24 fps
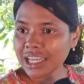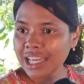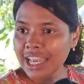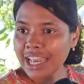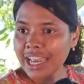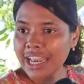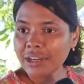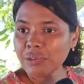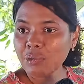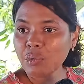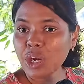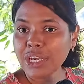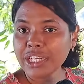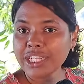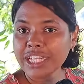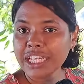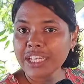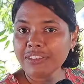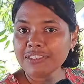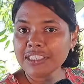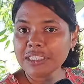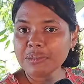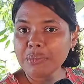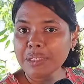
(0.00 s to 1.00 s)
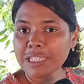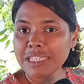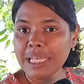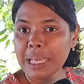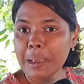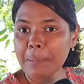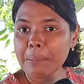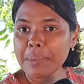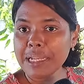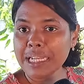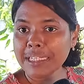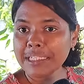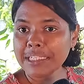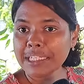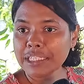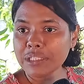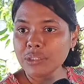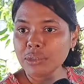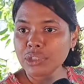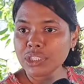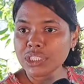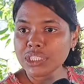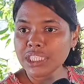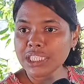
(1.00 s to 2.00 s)
and what gives me the ability to
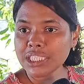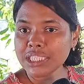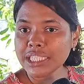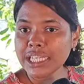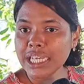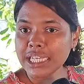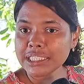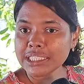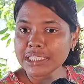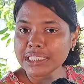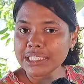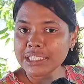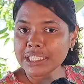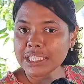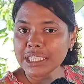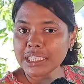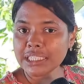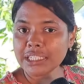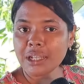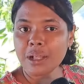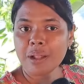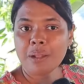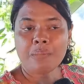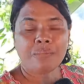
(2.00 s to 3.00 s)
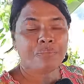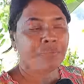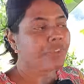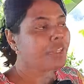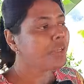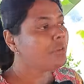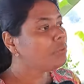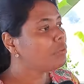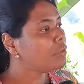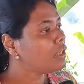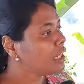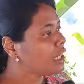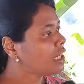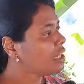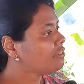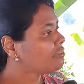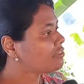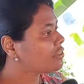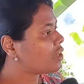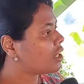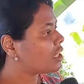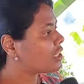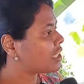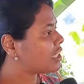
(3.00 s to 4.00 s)
see the unseen the word of
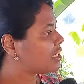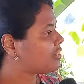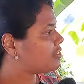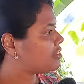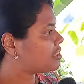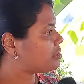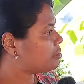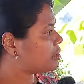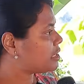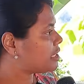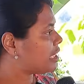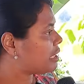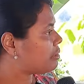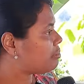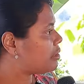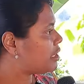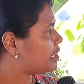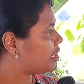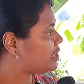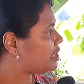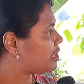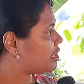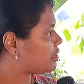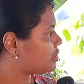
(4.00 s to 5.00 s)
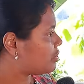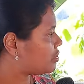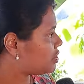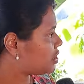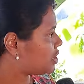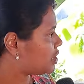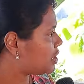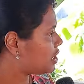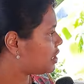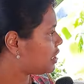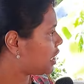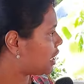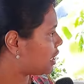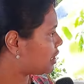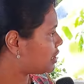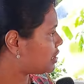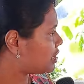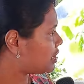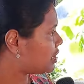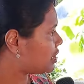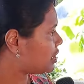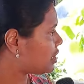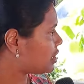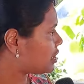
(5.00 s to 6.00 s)
god gives me the ability to see the
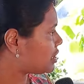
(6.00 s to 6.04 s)
unseen